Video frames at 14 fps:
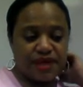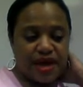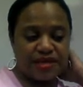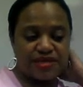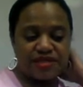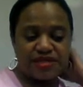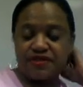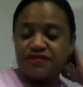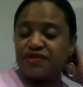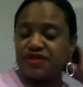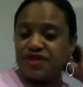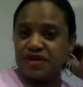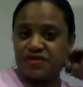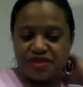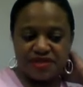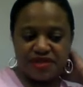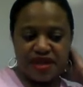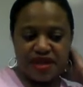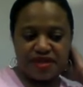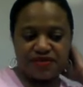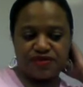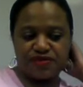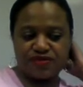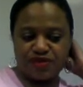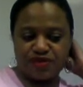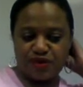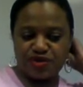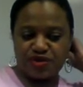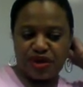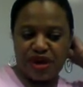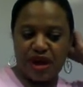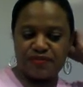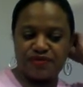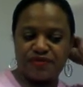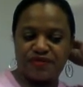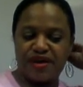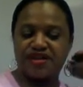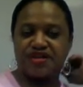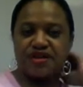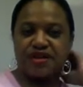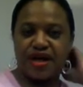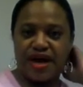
and several theorists say social observation,